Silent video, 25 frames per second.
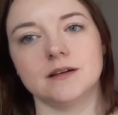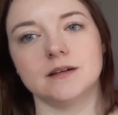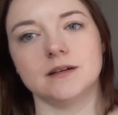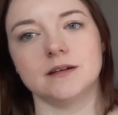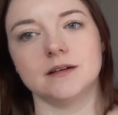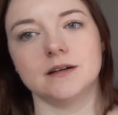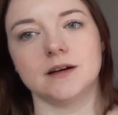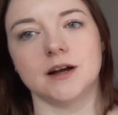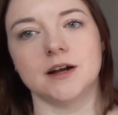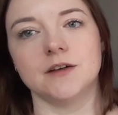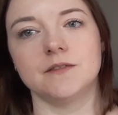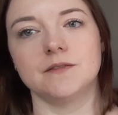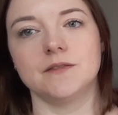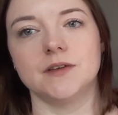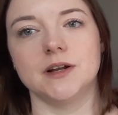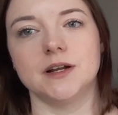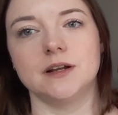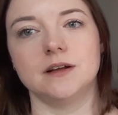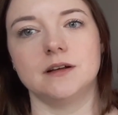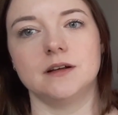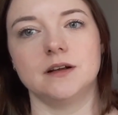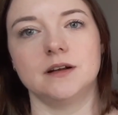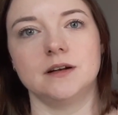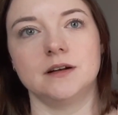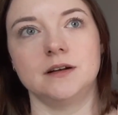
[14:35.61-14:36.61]
kind of
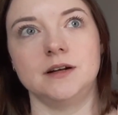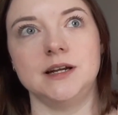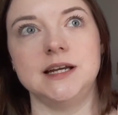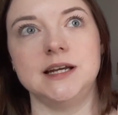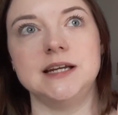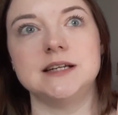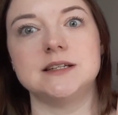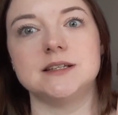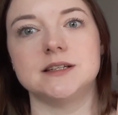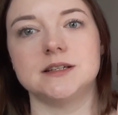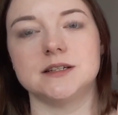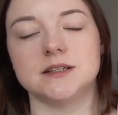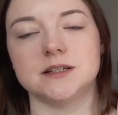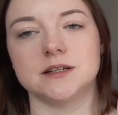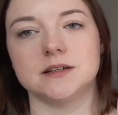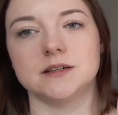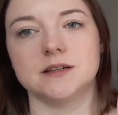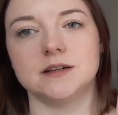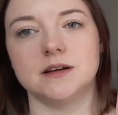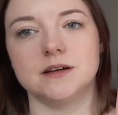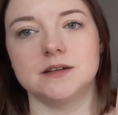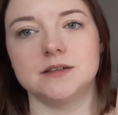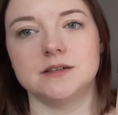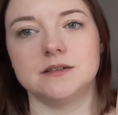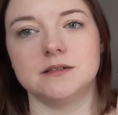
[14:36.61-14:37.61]

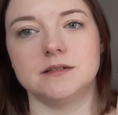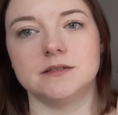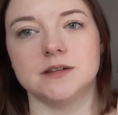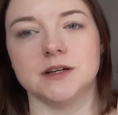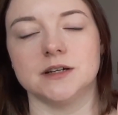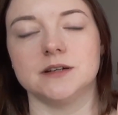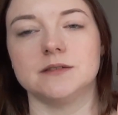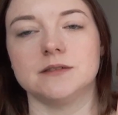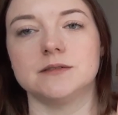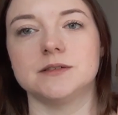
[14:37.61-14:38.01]
the